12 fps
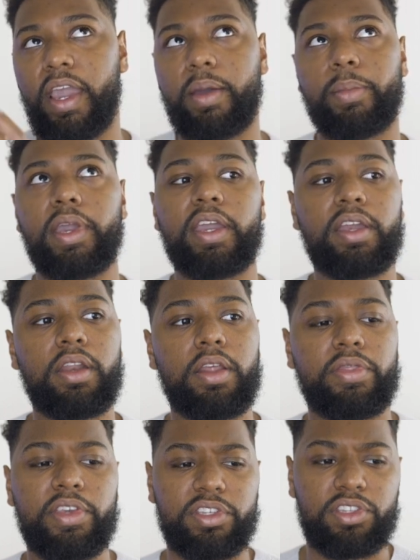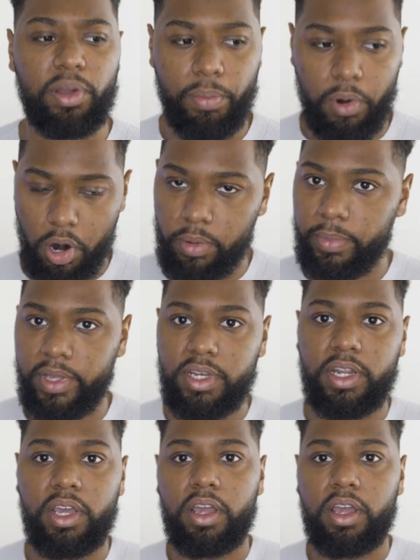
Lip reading: am in this department,